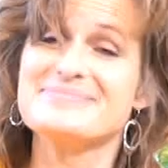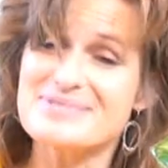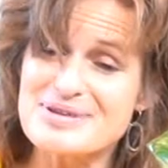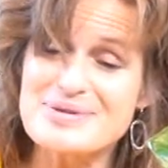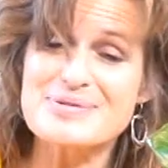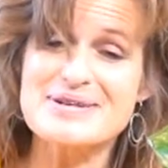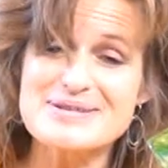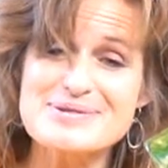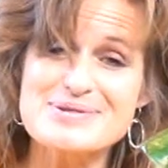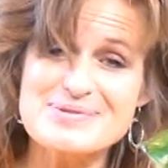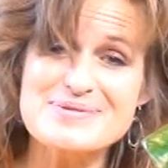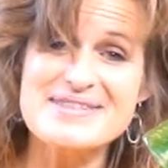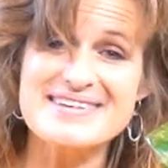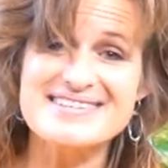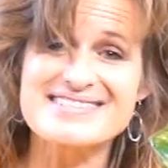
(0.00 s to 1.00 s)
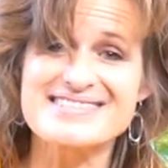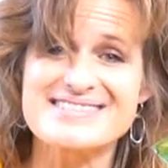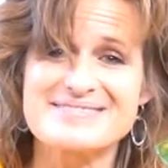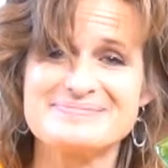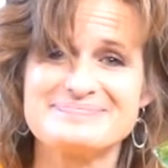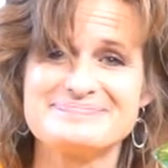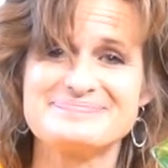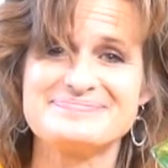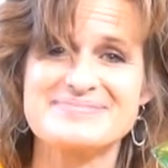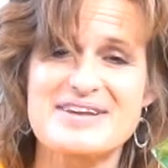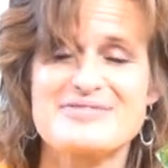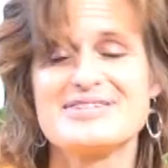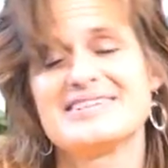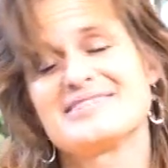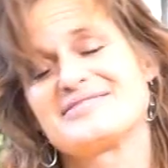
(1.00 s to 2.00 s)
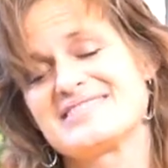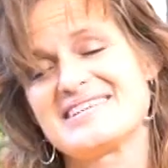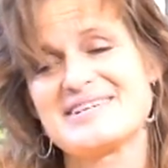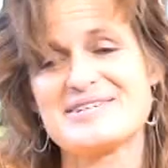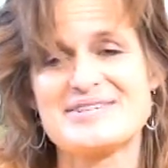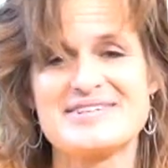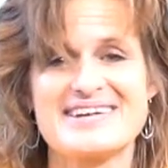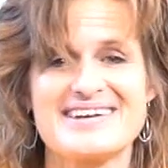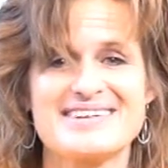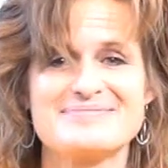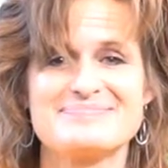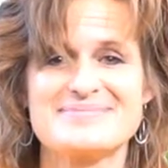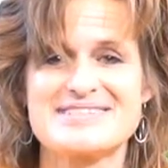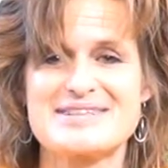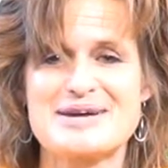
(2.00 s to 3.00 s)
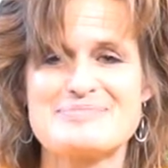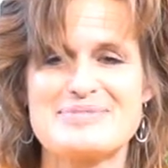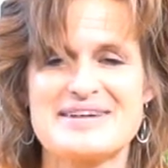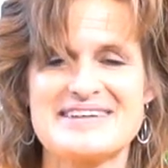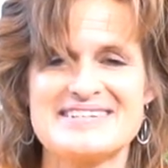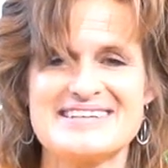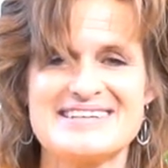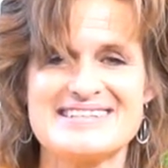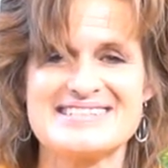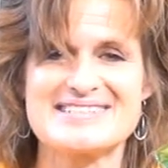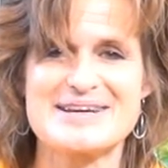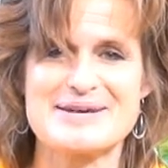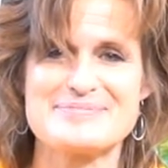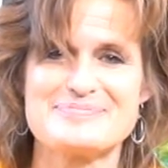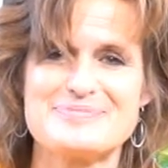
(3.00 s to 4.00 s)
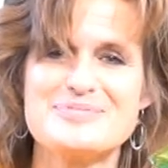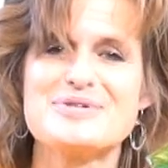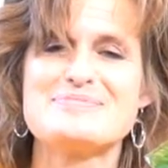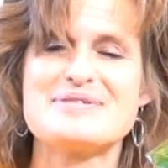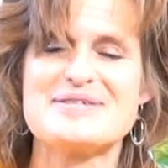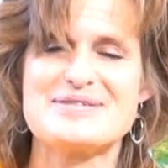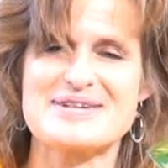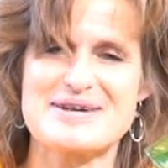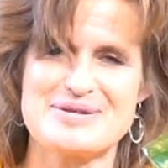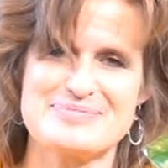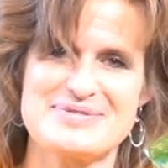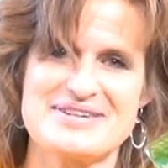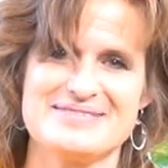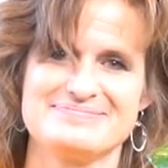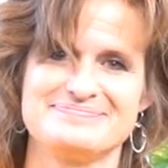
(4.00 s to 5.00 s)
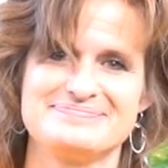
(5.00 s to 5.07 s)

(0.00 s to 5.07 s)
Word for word: You can do this. If you live in the area, stop by any time. We'll be here to help you.